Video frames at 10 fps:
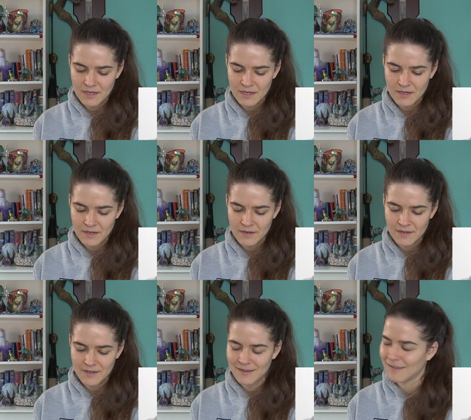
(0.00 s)

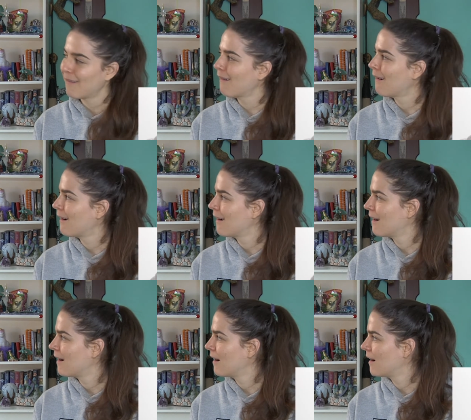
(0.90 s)

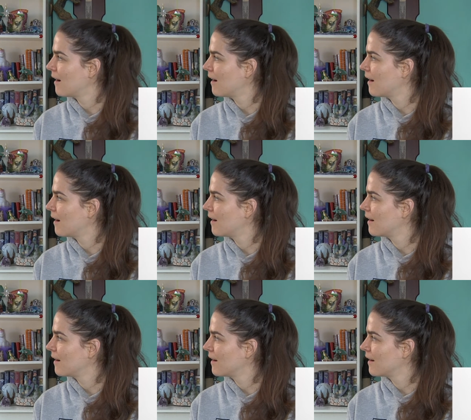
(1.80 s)

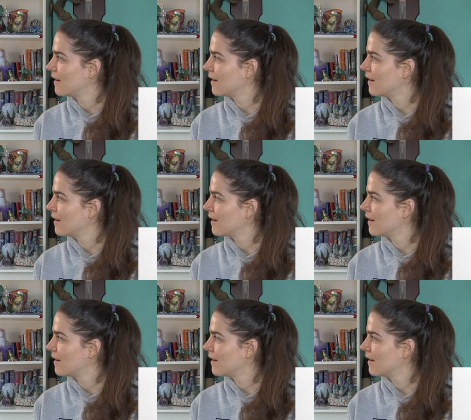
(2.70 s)
No one is speaking in this clip.